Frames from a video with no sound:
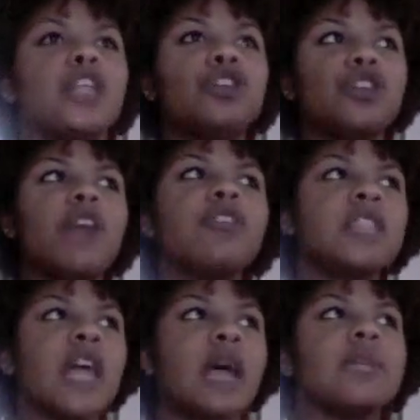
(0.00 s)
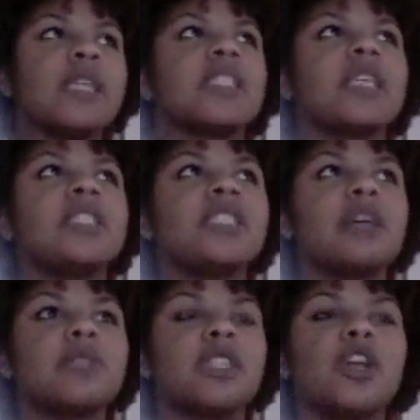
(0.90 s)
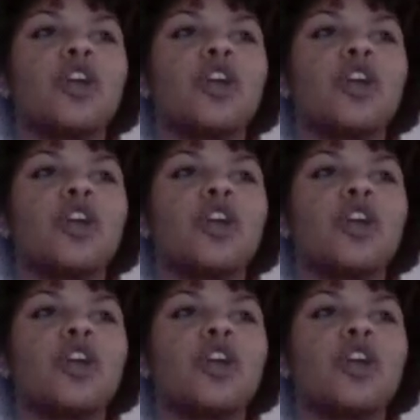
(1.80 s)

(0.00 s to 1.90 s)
every time they say something,